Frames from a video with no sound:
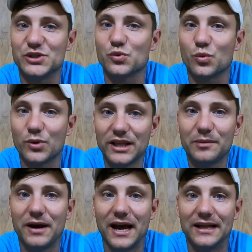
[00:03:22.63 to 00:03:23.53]
is really
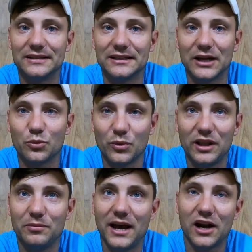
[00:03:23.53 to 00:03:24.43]
bad, like
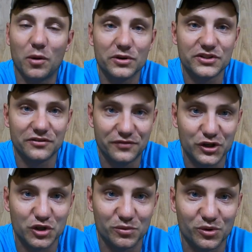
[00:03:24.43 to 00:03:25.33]
really bad, almost
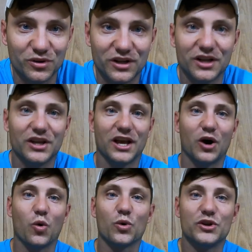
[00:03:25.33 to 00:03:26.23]
unfishable,
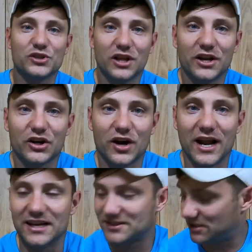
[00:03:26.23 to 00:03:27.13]
or there's a lot of
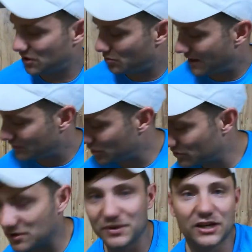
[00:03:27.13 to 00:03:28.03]
grass, you will have to
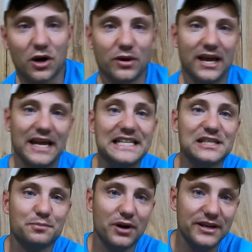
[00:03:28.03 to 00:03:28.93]
use something called a
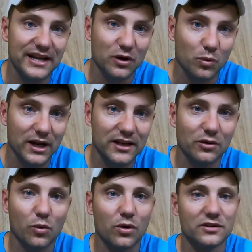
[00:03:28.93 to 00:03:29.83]
Spudnik weight,
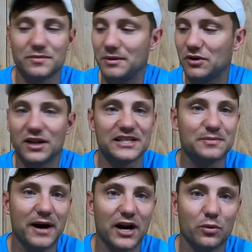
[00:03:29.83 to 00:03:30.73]
or some people call it a
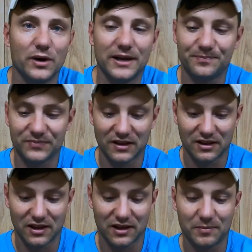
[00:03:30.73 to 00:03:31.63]
spider weight.
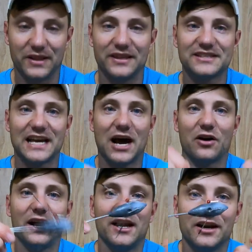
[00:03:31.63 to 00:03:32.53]
But this guy
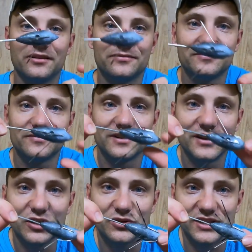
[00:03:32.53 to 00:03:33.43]
right here,
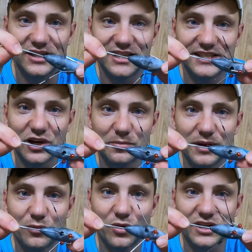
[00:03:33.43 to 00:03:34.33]
you'll see these, they're a
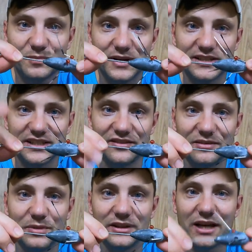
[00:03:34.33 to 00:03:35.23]
bit more
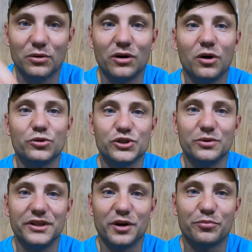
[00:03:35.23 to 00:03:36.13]
expensive, but they will hold you
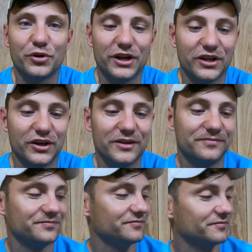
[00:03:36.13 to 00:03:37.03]
in there pretty
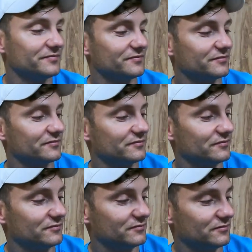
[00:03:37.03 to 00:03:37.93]
good.
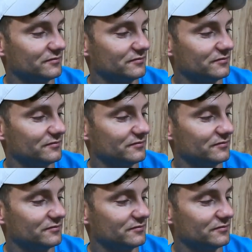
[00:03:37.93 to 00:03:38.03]
All